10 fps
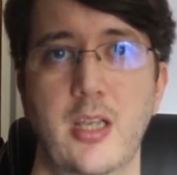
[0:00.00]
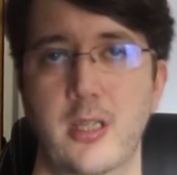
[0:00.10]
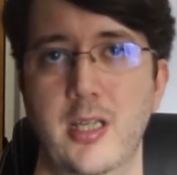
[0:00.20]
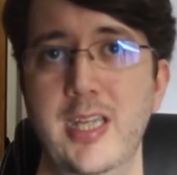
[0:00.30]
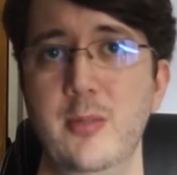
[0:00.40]

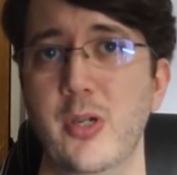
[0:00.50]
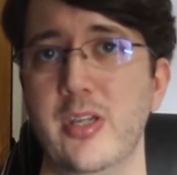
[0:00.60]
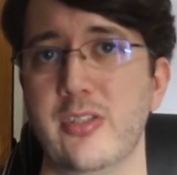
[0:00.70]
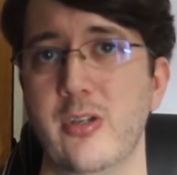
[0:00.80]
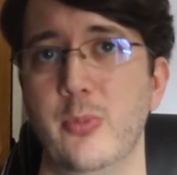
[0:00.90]
Leading by
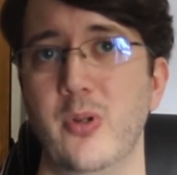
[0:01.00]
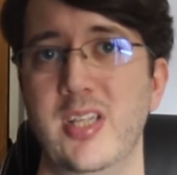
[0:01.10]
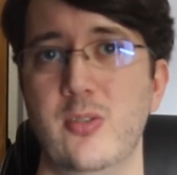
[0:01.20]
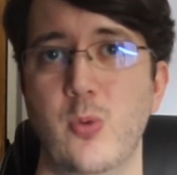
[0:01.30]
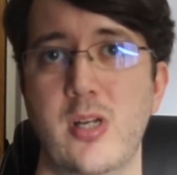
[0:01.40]
example
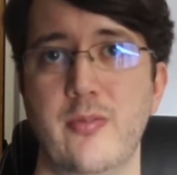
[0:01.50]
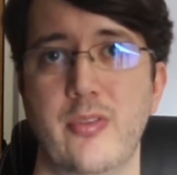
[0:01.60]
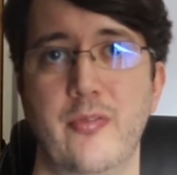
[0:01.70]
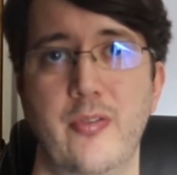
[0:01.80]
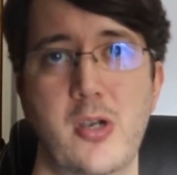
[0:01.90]
is one of the
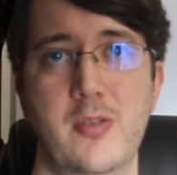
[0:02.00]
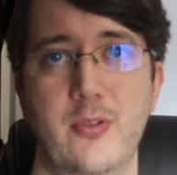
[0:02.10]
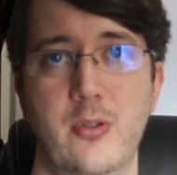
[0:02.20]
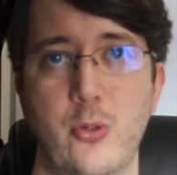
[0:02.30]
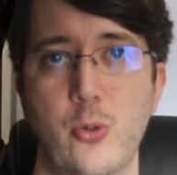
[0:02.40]
5
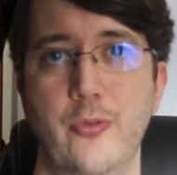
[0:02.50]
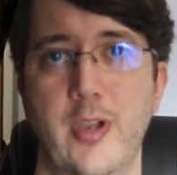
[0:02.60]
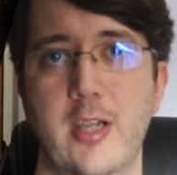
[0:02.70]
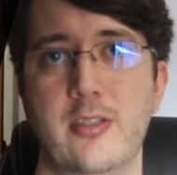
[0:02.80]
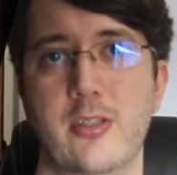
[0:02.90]
core
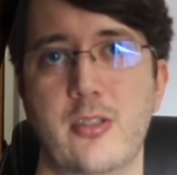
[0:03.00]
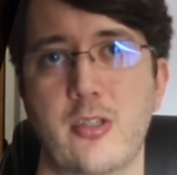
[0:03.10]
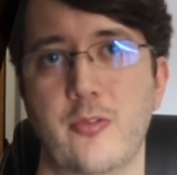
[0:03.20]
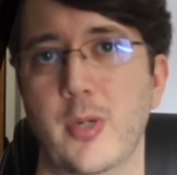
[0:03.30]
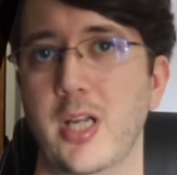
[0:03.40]
factors
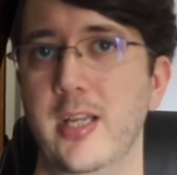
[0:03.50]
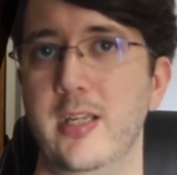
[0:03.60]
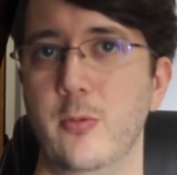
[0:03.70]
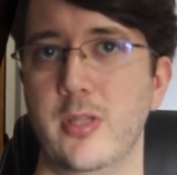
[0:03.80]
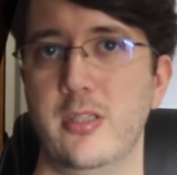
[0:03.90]
of my Leading
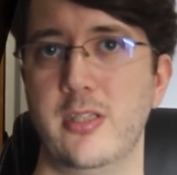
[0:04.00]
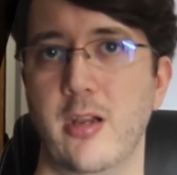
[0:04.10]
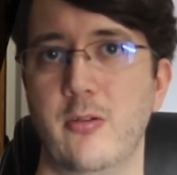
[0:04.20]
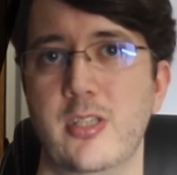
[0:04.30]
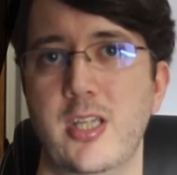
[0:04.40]
with
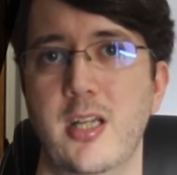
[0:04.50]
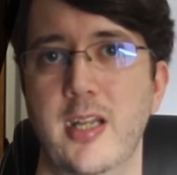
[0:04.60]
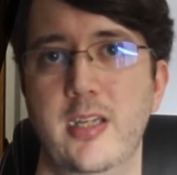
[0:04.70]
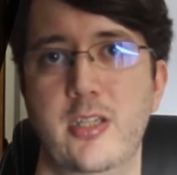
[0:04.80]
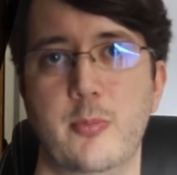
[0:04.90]
Integrity
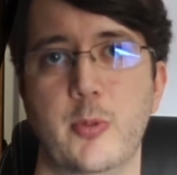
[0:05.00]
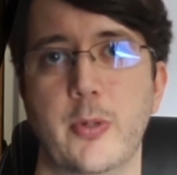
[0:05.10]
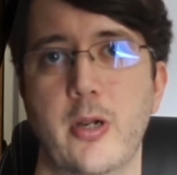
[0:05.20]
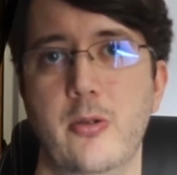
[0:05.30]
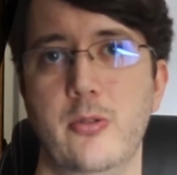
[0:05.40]
leadership
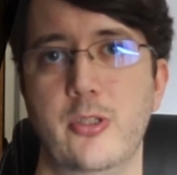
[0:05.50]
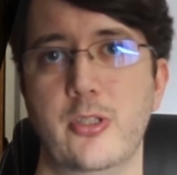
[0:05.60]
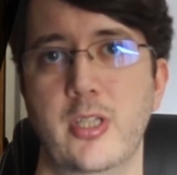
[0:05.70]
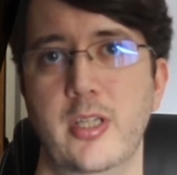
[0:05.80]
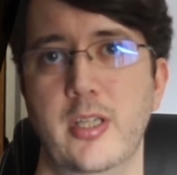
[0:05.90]
approach.
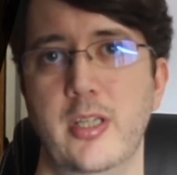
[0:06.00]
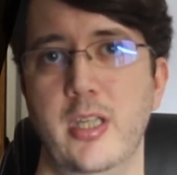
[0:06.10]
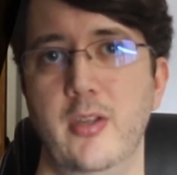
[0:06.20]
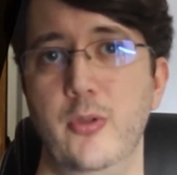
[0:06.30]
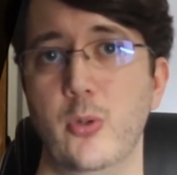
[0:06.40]

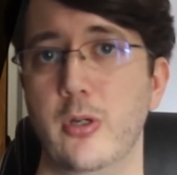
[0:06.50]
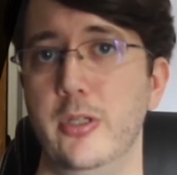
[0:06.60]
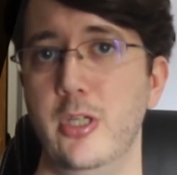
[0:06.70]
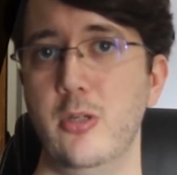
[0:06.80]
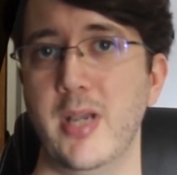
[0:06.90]
If you're a
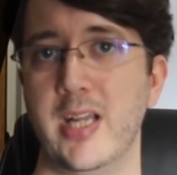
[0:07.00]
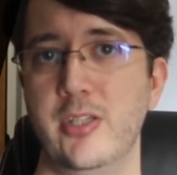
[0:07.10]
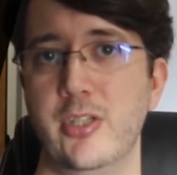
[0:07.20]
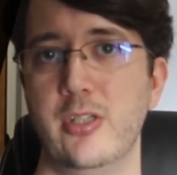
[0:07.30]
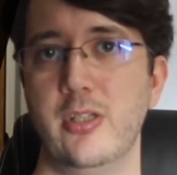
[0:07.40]
new
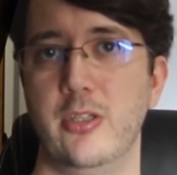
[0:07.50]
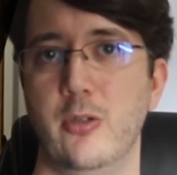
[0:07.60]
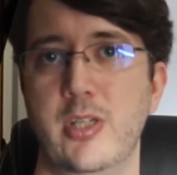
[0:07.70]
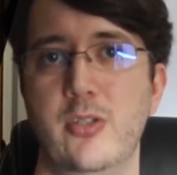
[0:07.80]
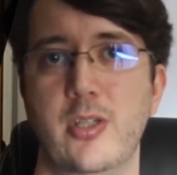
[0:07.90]
manager and you're
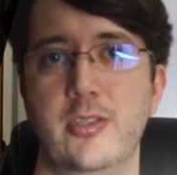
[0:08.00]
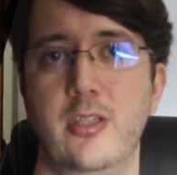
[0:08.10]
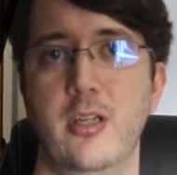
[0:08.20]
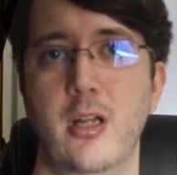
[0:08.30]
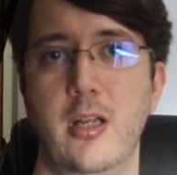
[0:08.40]
interested
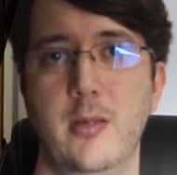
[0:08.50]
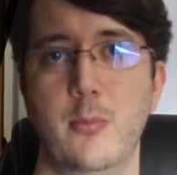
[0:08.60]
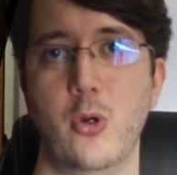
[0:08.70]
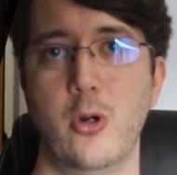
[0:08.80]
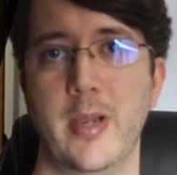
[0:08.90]
in learning
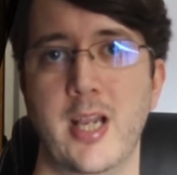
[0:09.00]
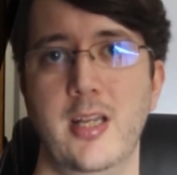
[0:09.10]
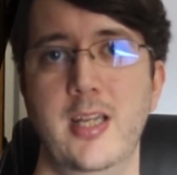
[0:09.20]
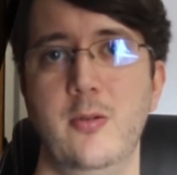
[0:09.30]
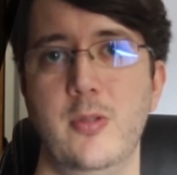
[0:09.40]
more about
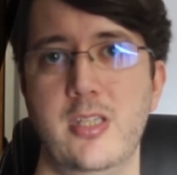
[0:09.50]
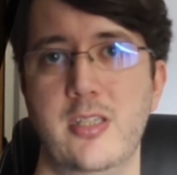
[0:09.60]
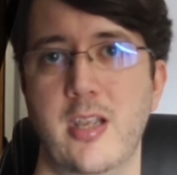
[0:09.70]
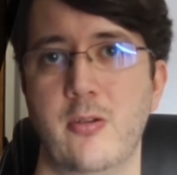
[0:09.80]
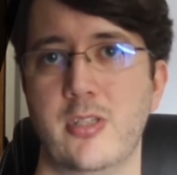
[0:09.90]
leading with
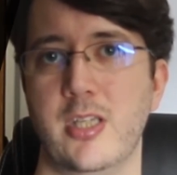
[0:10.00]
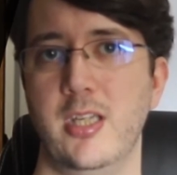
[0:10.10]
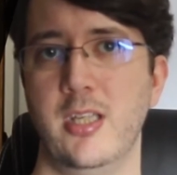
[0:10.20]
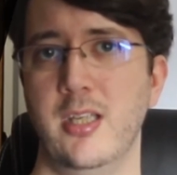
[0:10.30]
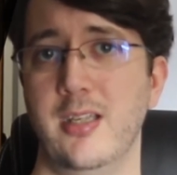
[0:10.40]
integrity
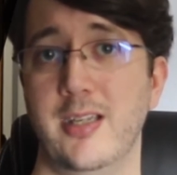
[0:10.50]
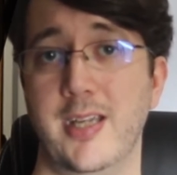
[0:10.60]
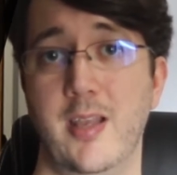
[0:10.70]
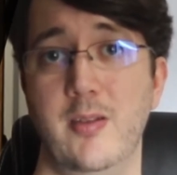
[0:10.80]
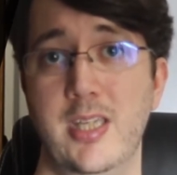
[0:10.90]
and
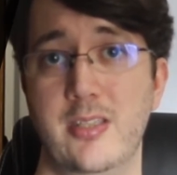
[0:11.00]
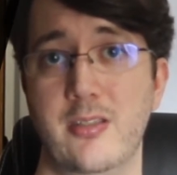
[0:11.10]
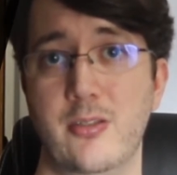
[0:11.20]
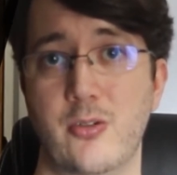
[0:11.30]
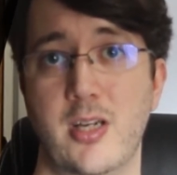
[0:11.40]
how it
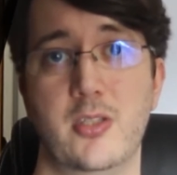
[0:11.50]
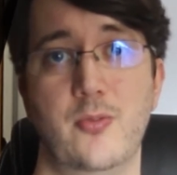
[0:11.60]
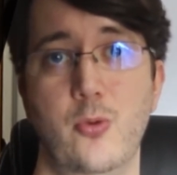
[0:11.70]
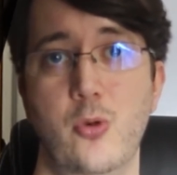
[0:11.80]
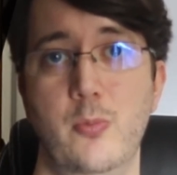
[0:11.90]
can
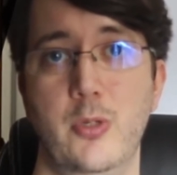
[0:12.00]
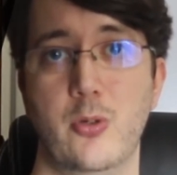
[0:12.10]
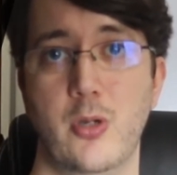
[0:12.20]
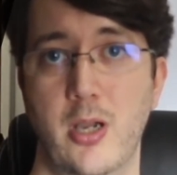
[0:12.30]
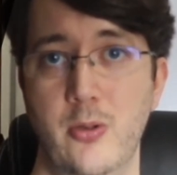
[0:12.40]
transform your
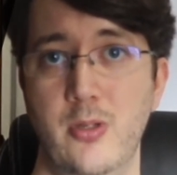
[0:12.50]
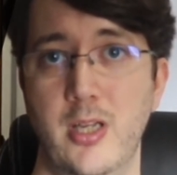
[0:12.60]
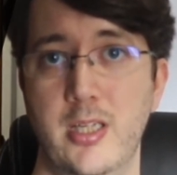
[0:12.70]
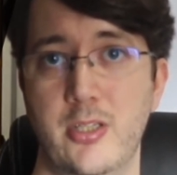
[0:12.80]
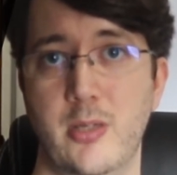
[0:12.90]
own
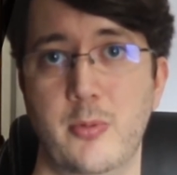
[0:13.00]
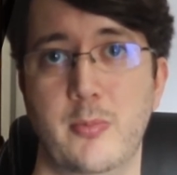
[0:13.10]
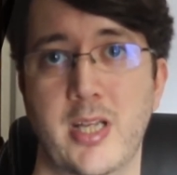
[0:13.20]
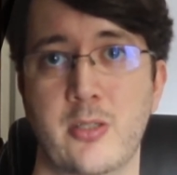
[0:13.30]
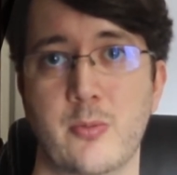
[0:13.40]
leadership and
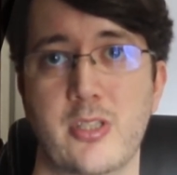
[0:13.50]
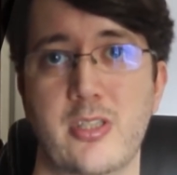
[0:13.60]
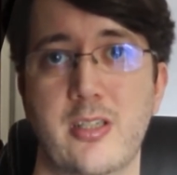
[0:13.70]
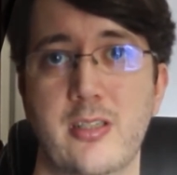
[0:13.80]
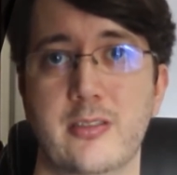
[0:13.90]
management
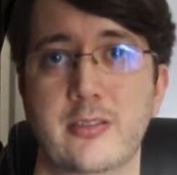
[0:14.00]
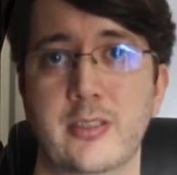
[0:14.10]
style,